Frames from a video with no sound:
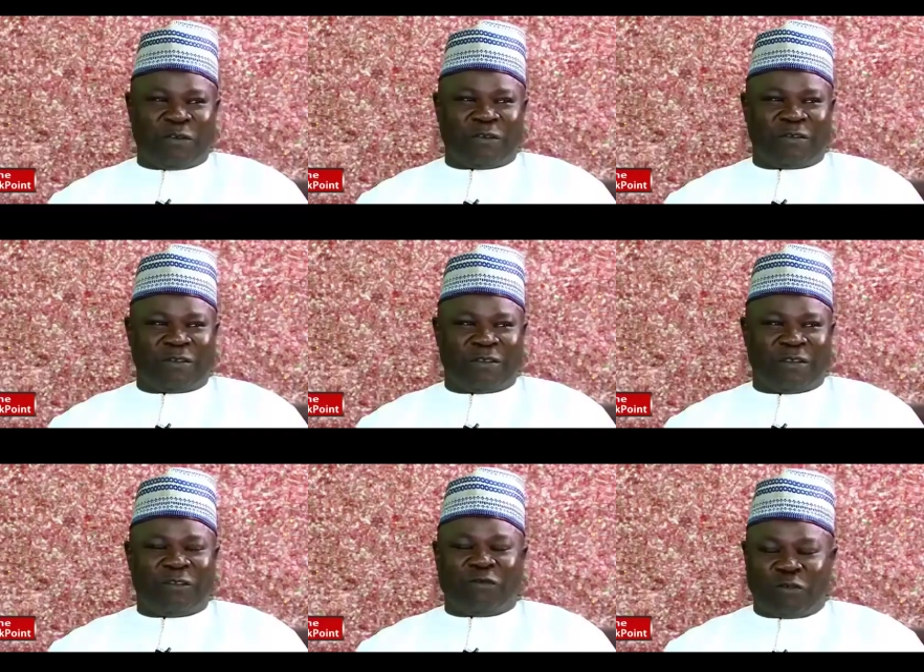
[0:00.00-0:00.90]

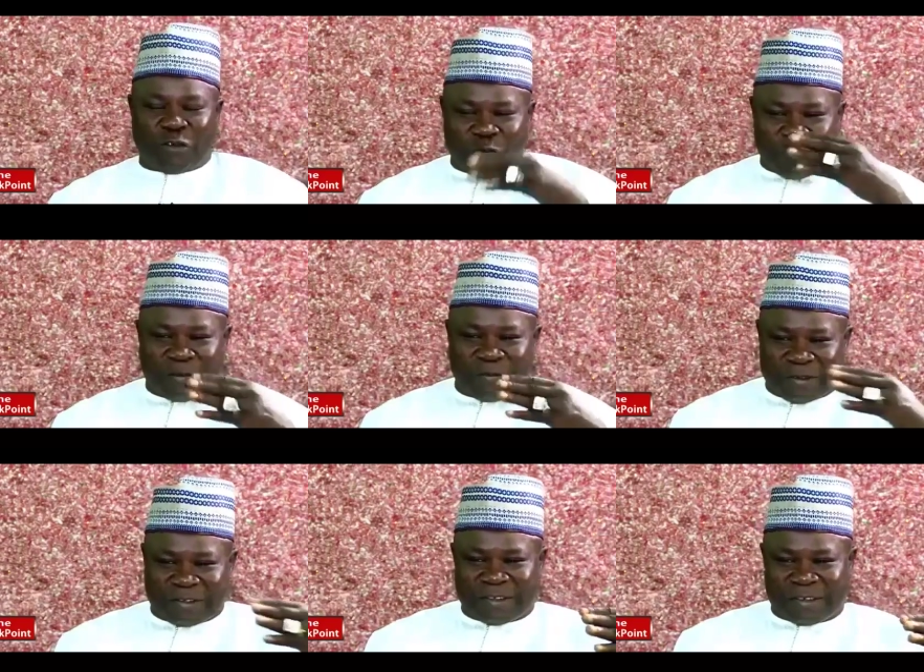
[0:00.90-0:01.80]
because it's not one
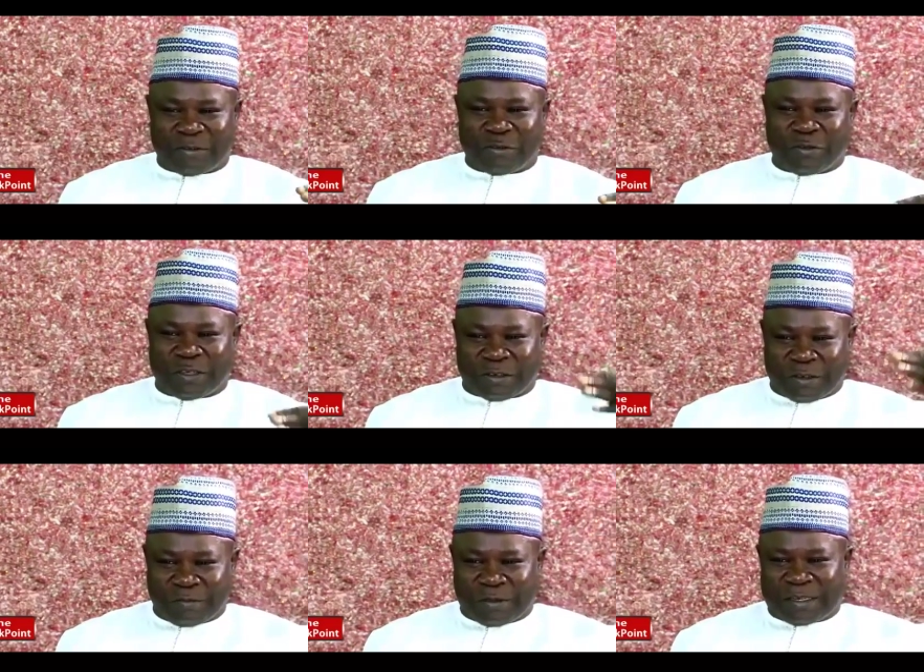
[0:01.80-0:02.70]
person who will
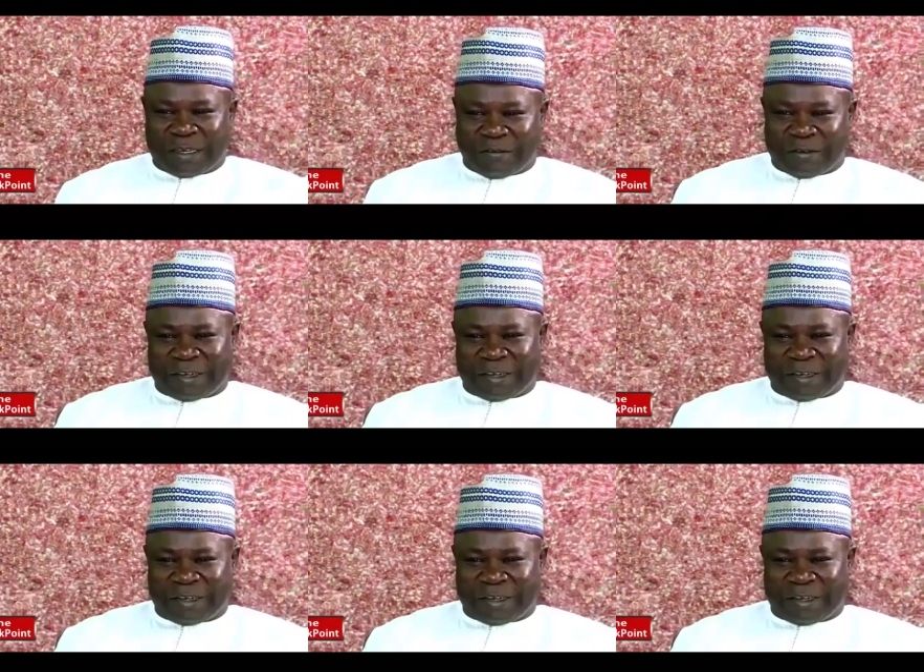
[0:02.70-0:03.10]
complete